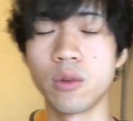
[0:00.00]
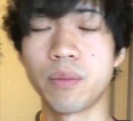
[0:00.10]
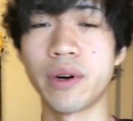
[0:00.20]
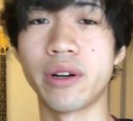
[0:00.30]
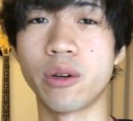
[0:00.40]

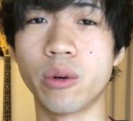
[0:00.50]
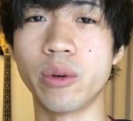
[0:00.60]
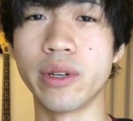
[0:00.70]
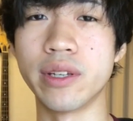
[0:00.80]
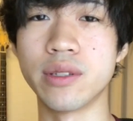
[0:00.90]
particle
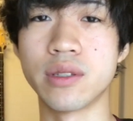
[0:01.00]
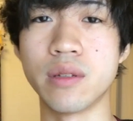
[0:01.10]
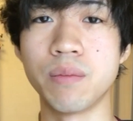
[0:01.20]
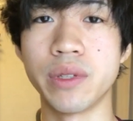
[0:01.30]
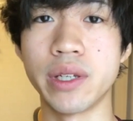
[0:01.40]
is
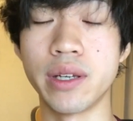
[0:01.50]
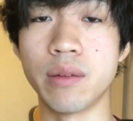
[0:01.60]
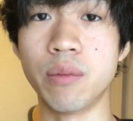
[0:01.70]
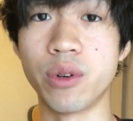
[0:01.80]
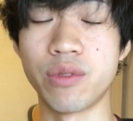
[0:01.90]
simply a
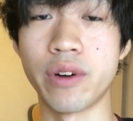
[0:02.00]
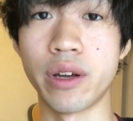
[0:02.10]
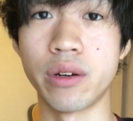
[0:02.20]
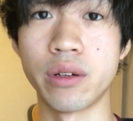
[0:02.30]
modifier